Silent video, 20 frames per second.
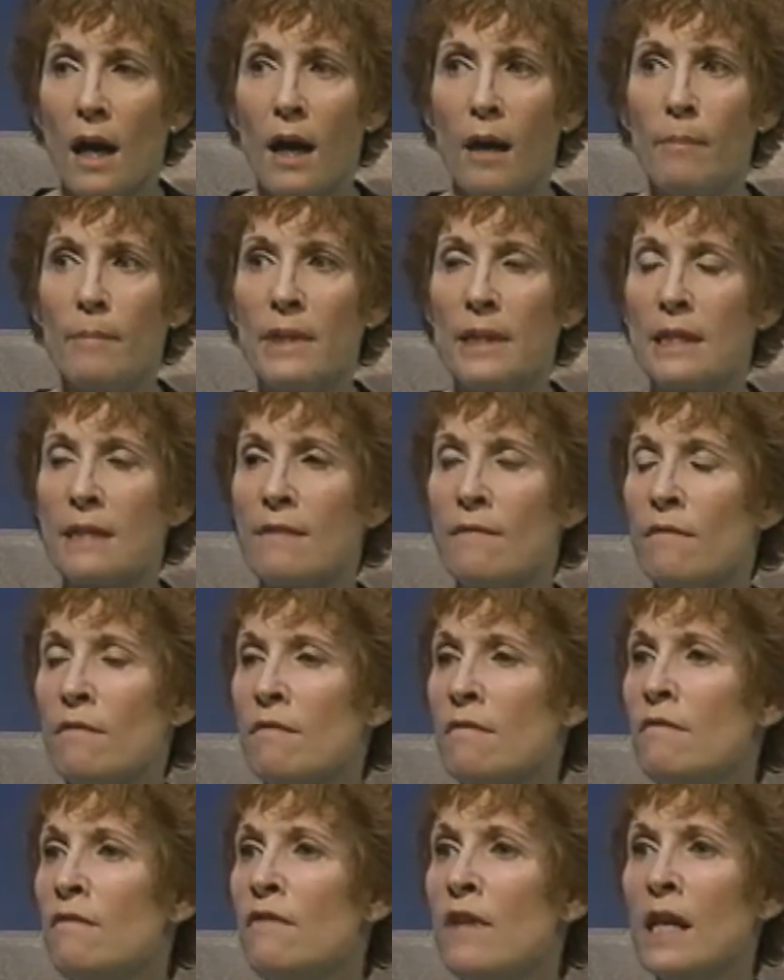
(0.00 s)
It's
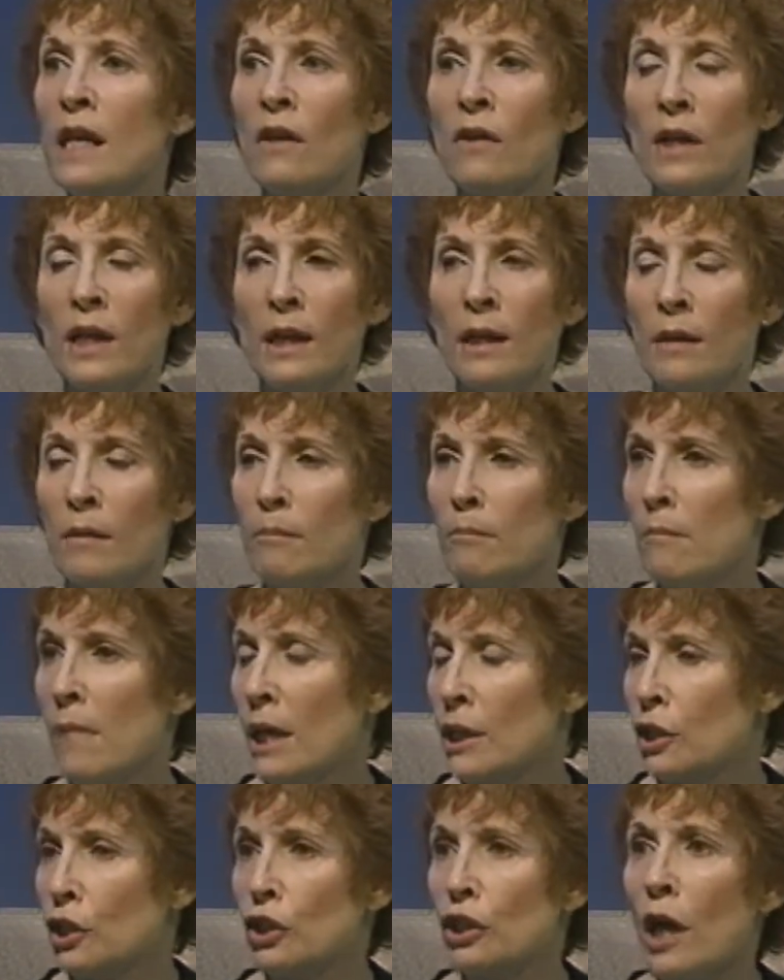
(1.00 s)
very
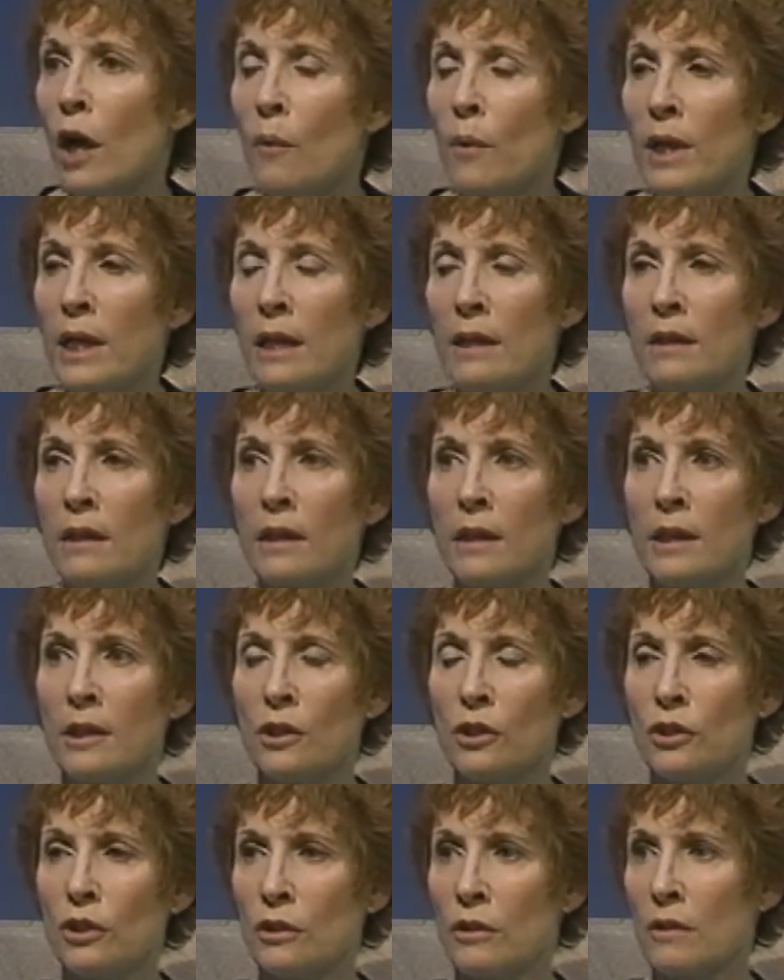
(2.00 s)
much shown in the
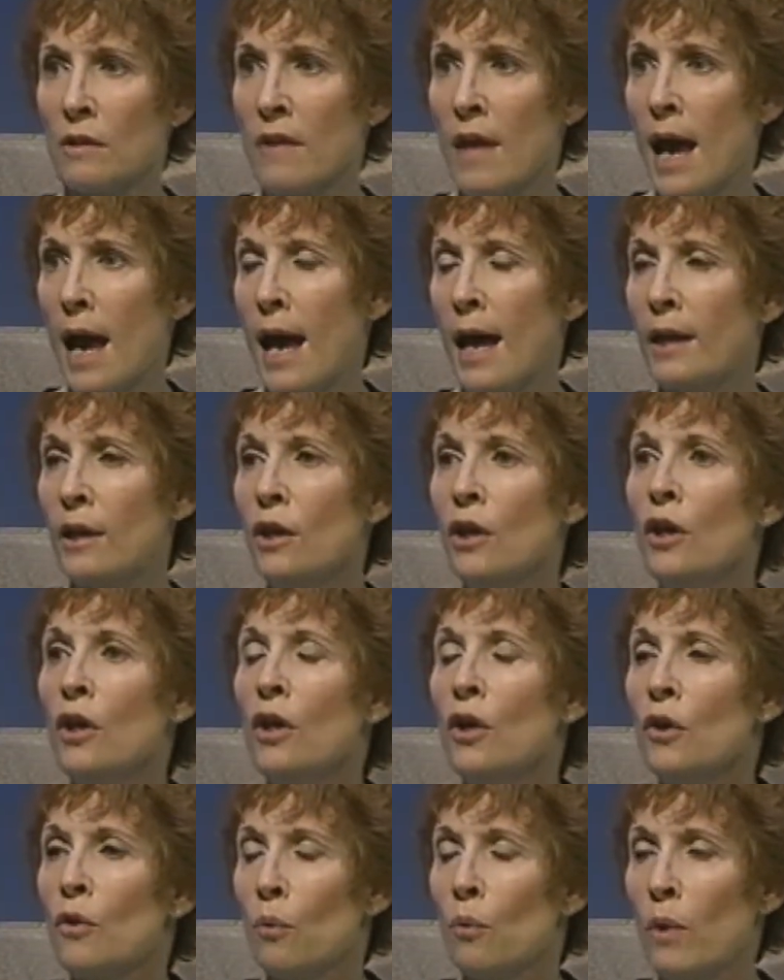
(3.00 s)
literature that
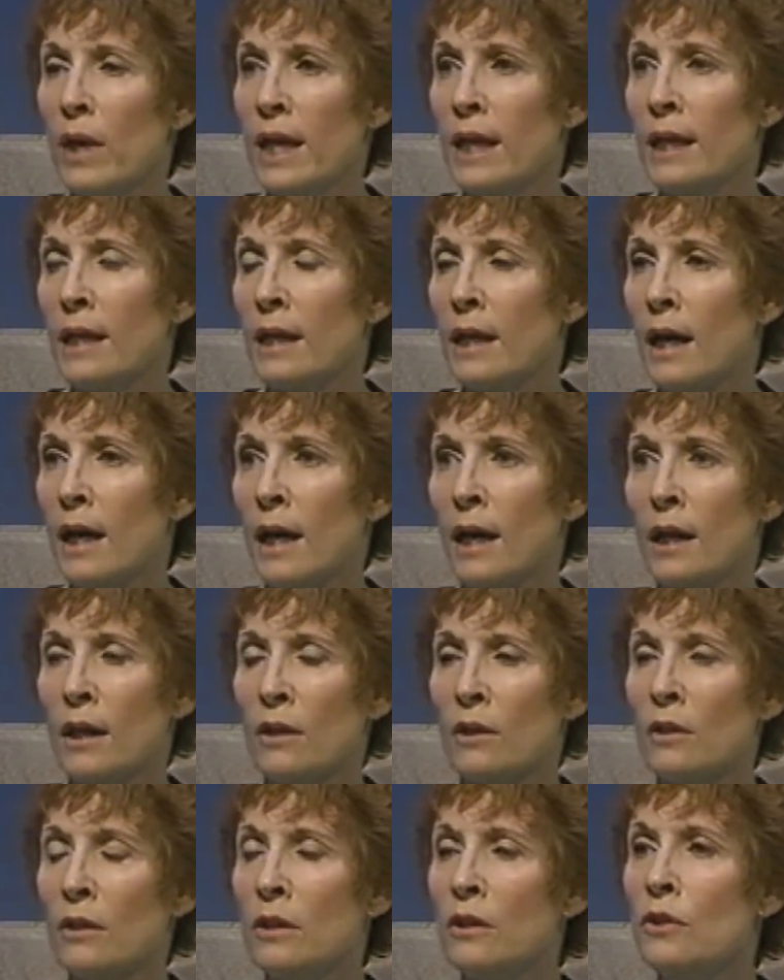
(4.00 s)
we
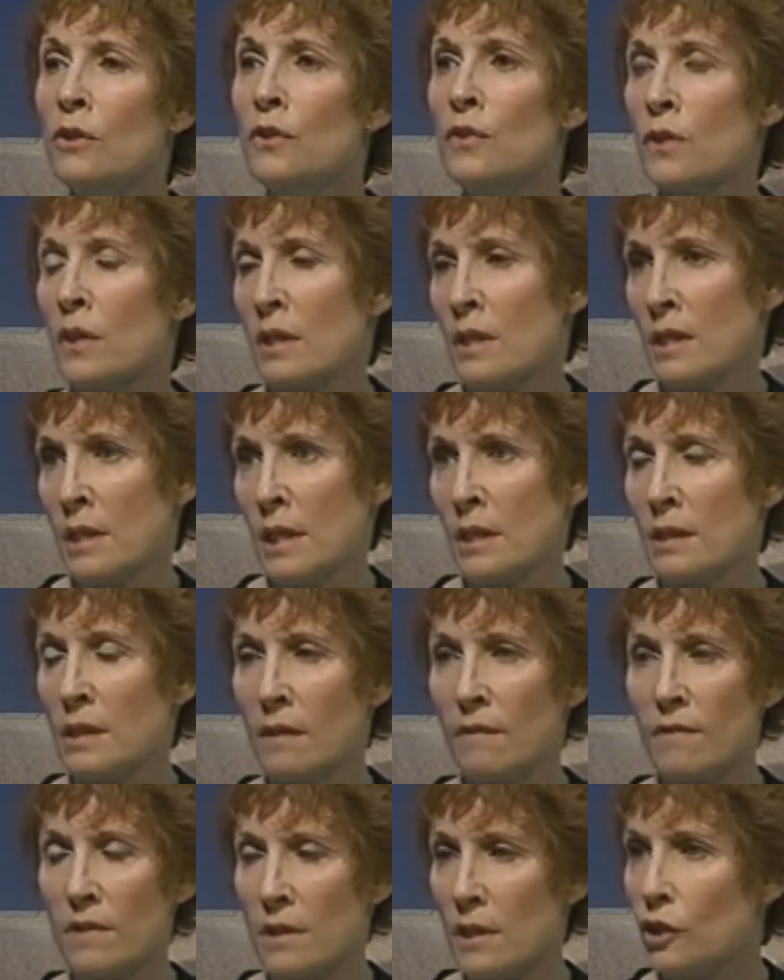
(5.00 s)
lose our
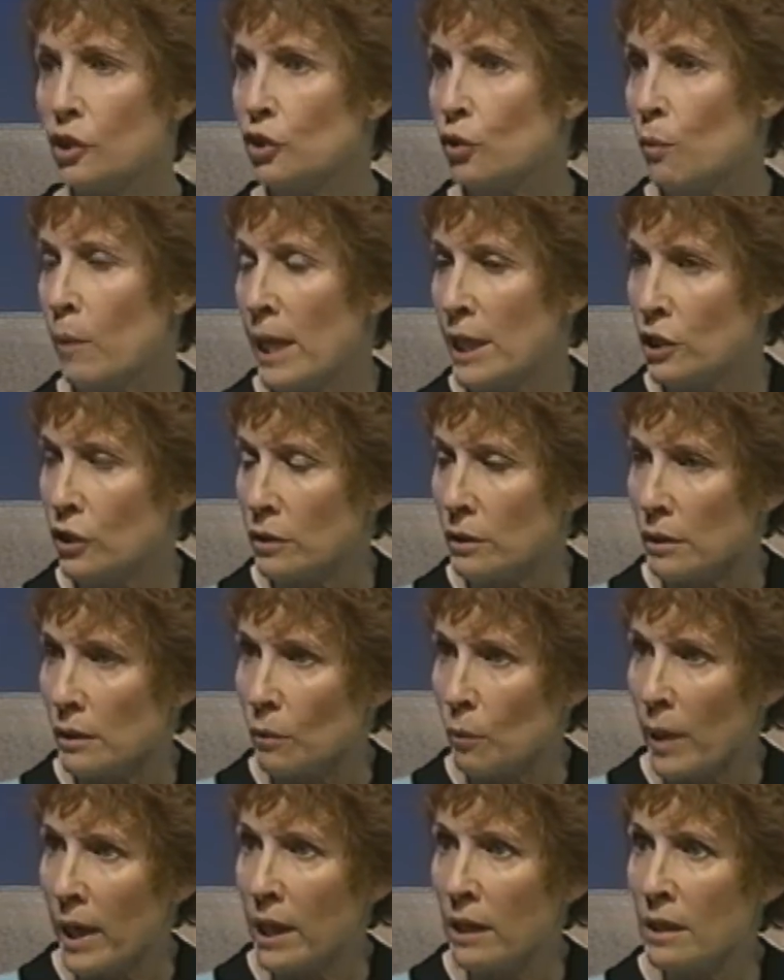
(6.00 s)
sense of
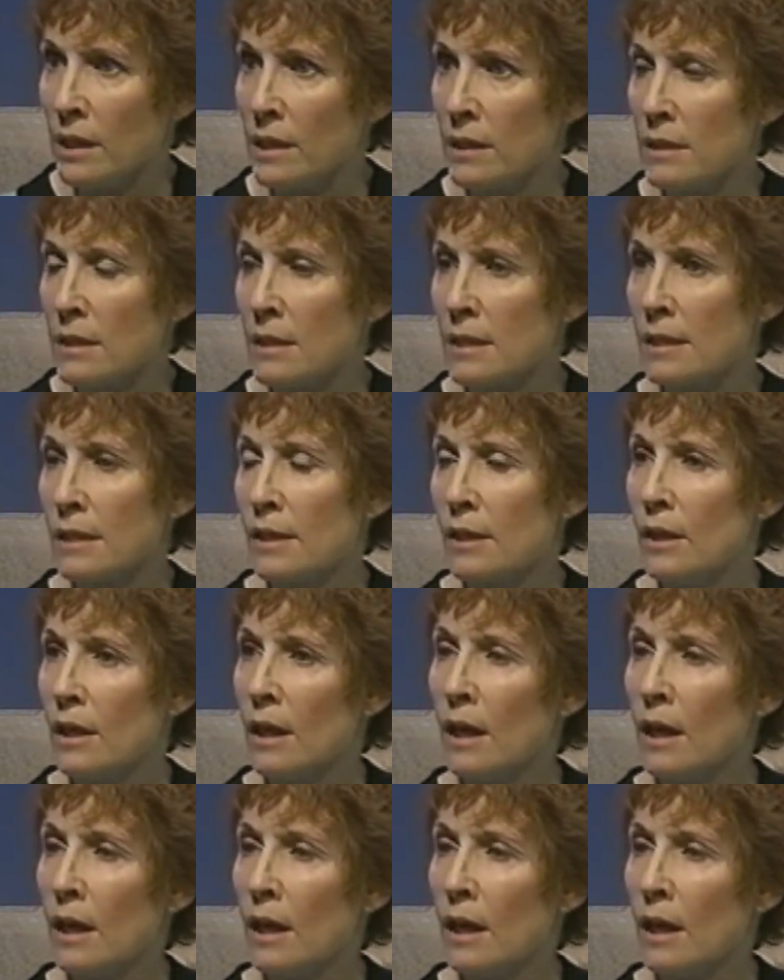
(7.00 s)
situational awareness.